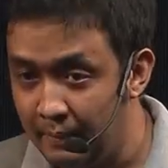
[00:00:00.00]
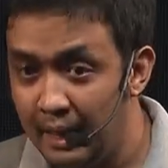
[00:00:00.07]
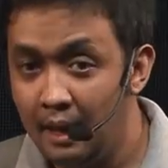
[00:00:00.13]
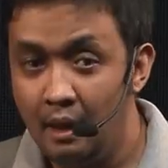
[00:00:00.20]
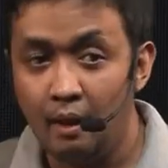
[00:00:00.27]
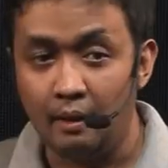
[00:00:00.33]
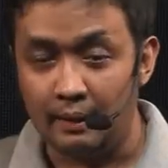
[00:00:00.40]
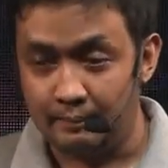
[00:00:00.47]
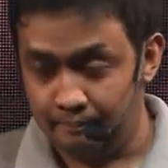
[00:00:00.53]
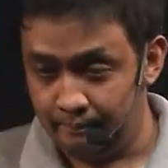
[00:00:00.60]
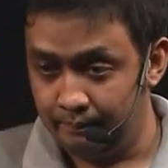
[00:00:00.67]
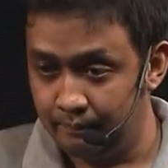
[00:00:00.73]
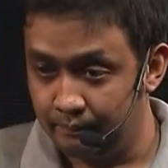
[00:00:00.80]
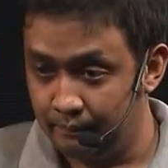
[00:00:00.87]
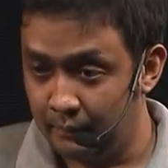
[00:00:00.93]
some IP?
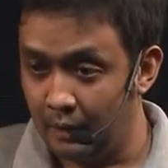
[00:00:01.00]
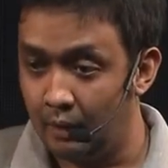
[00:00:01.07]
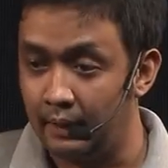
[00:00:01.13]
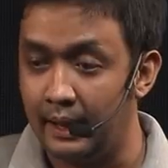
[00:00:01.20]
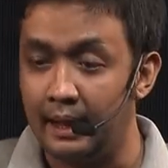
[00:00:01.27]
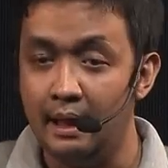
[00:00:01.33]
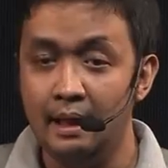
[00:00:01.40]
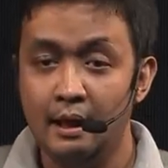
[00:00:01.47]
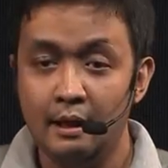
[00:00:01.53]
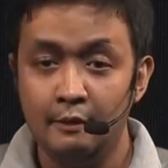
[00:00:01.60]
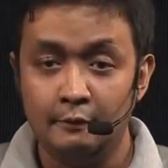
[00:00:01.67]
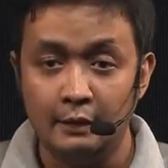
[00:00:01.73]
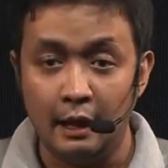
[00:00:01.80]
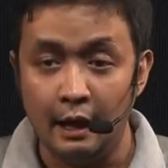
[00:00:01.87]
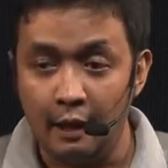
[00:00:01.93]
Okay.
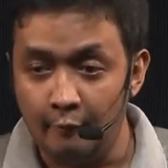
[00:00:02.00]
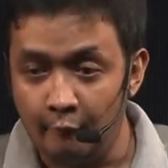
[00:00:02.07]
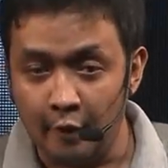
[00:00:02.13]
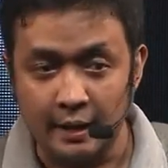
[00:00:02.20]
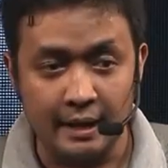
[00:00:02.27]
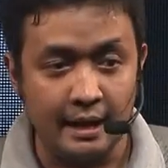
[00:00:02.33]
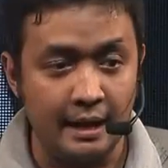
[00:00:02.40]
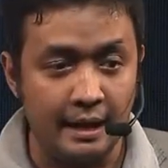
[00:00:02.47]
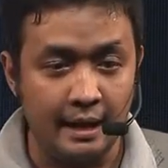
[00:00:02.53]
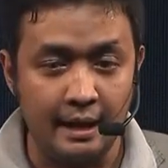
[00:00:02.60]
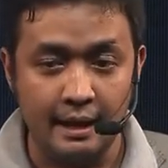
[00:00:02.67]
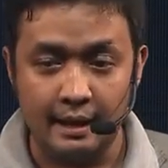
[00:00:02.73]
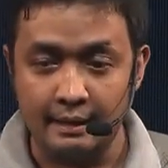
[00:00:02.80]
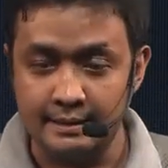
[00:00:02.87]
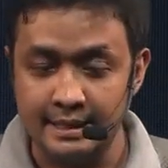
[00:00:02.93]
Uh, for
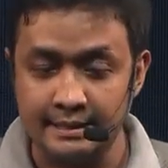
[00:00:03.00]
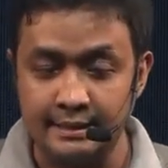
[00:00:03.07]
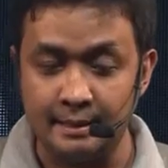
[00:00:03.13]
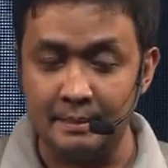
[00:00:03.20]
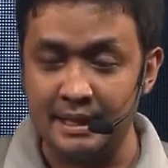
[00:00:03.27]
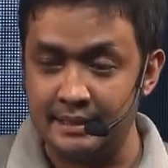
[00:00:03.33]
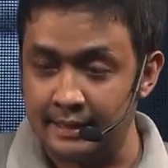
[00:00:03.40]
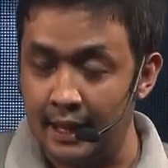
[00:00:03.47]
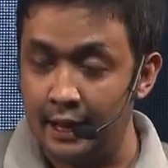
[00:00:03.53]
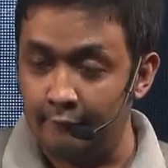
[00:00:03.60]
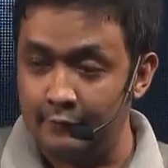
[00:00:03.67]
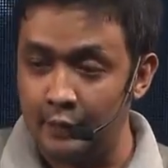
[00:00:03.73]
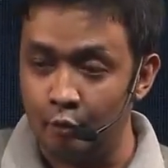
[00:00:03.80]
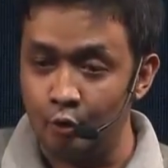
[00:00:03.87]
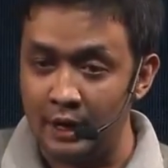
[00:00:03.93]
the system itself,
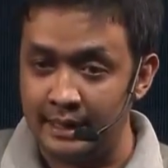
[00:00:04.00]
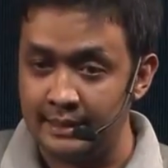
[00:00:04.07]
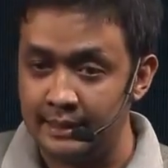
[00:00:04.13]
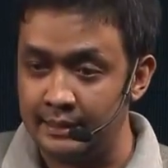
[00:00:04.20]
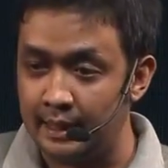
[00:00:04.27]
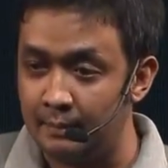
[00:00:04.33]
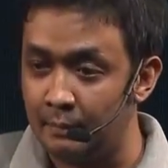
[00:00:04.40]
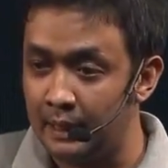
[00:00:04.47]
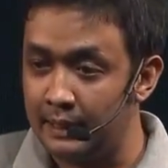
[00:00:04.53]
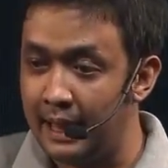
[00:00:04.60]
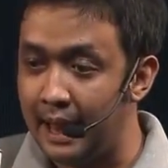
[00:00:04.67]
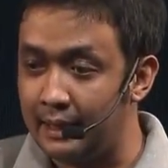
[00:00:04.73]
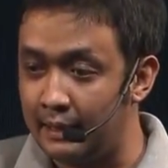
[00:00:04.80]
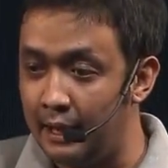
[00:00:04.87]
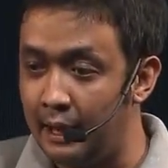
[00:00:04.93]
the cooling system,
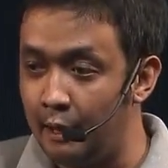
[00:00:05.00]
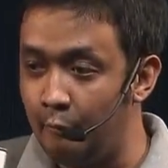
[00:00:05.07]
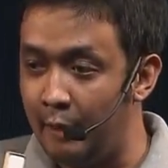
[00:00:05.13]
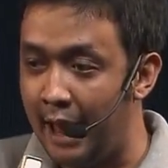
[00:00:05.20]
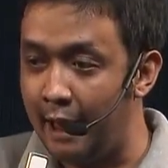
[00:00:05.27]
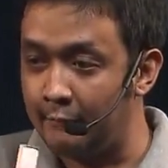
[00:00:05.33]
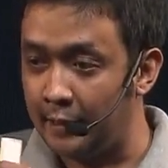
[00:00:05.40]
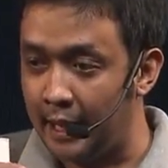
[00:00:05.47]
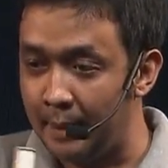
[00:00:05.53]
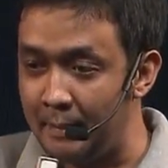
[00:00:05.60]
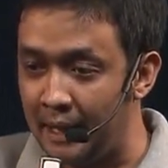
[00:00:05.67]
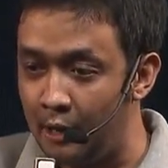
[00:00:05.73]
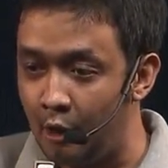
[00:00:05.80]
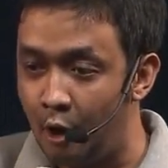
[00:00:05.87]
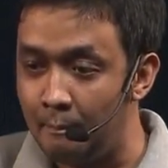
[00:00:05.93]
that uh, we have a
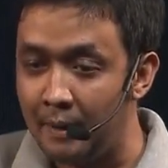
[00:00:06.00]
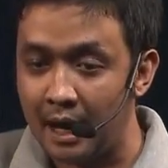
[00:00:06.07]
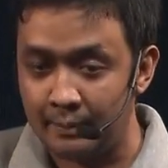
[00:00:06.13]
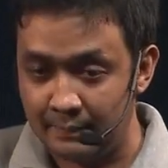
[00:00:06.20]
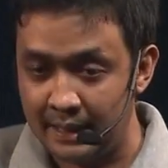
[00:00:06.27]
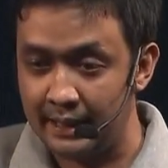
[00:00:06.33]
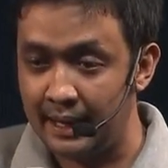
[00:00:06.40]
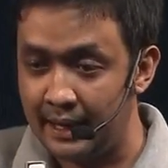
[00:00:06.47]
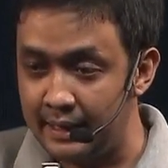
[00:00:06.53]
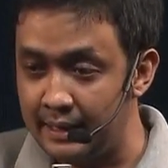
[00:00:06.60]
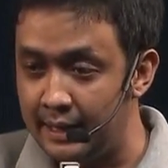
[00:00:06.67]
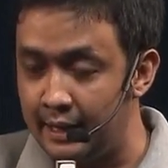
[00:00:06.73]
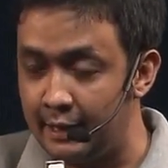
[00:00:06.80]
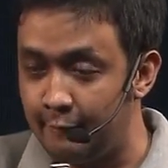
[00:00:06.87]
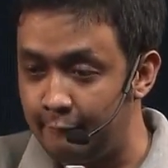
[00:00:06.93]
chemical compartment in
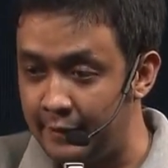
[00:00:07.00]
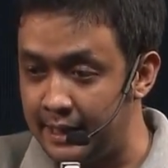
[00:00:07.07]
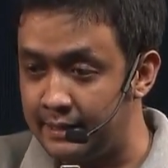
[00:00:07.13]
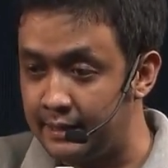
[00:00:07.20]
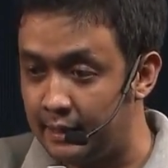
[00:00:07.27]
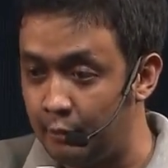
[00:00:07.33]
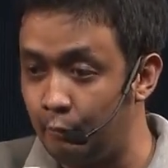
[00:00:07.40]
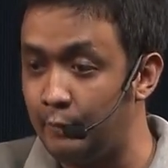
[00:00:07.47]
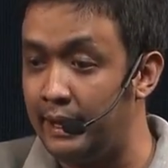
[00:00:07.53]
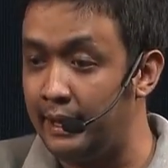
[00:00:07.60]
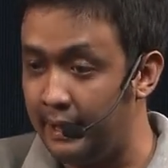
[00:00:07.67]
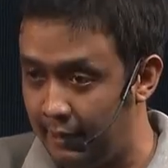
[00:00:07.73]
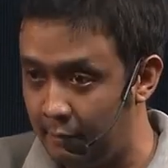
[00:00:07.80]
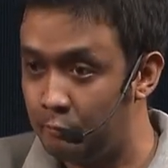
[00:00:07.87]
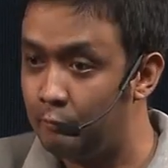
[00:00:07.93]
the freezer,
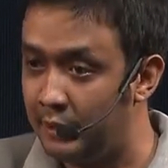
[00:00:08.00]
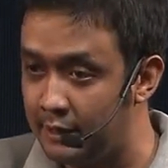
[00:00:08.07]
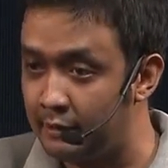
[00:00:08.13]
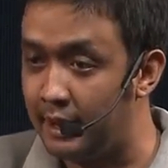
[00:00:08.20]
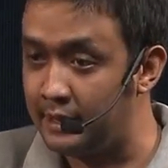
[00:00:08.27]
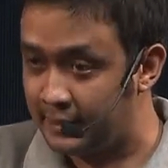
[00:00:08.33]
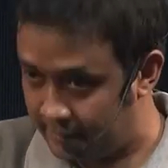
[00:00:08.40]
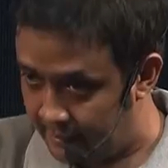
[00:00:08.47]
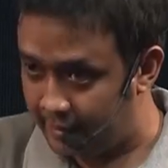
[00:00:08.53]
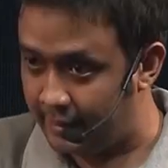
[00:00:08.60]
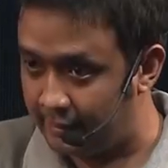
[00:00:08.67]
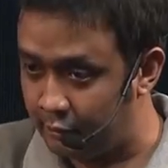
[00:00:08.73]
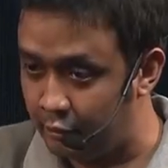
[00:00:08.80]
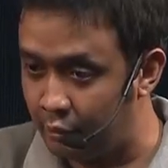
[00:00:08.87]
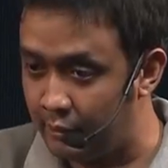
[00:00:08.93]
we, we registered
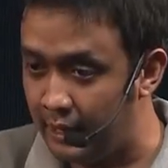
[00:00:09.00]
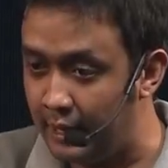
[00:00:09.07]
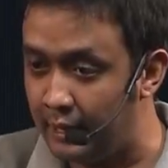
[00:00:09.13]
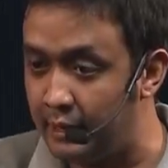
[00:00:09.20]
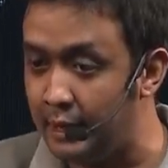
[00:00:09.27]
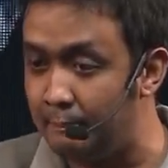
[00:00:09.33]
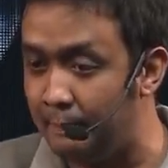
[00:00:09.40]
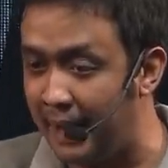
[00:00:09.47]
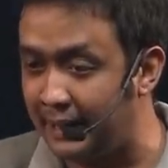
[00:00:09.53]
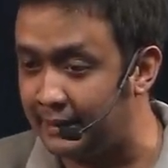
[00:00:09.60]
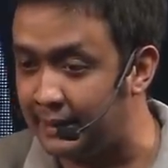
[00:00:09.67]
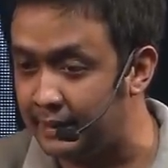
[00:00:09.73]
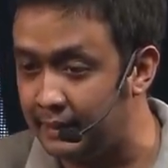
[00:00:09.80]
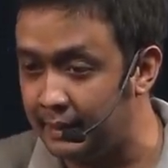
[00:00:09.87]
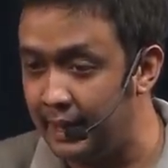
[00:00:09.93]
it to the, the
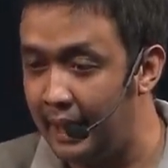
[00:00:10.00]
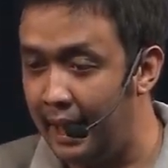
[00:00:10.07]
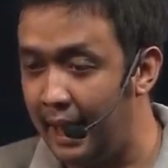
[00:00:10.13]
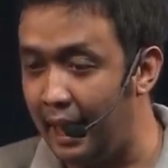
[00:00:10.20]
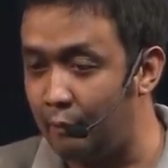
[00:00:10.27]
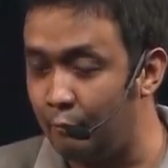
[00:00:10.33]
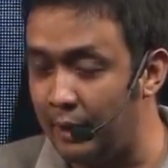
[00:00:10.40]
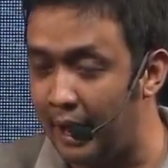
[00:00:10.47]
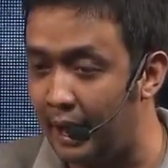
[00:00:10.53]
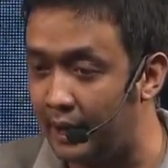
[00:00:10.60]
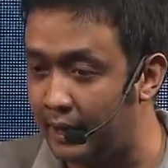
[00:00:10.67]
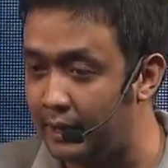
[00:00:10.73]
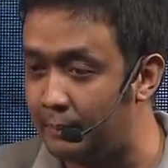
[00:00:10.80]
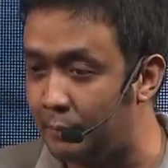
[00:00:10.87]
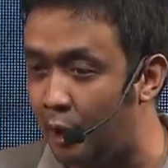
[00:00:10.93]
patent, and we are
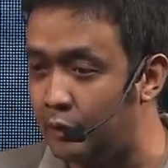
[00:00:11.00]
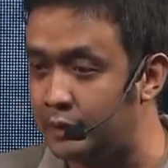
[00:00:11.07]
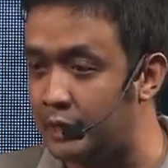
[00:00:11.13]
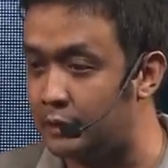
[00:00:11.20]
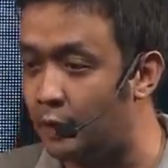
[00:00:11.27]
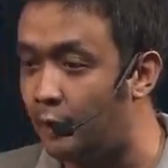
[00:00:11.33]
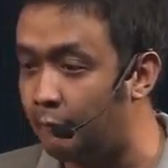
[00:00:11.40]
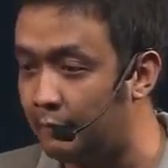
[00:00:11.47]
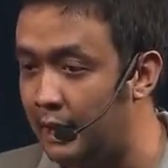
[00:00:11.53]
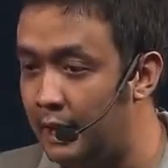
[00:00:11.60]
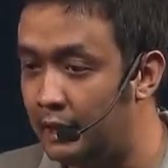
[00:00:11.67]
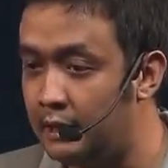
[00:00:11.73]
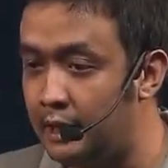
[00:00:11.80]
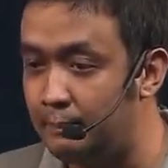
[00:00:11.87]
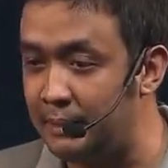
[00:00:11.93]
in the process of
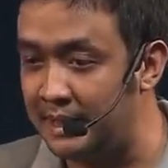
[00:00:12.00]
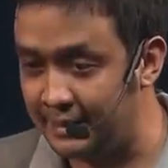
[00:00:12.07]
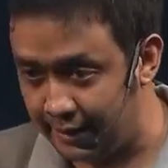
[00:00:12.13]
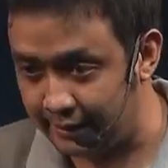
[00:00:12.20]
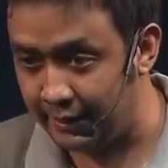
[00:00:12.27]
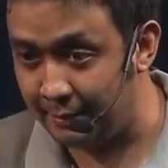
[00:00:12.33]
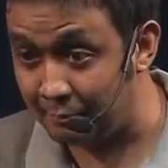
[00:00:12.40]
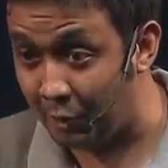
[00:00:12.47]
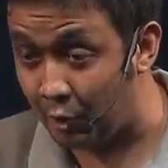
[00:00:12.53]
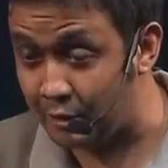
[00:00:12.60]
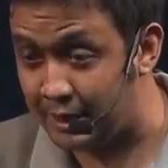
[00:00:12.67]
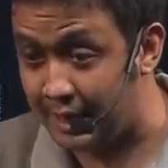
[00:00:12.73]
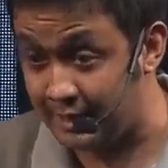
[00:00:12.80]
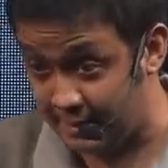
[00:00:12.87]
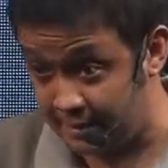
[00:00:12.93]
the PCT
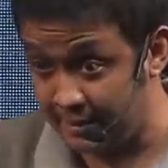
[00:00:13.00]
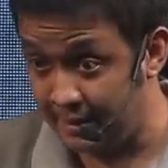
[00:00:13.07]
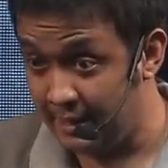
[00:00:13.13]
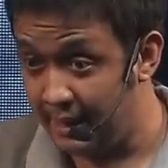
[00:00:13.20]
process.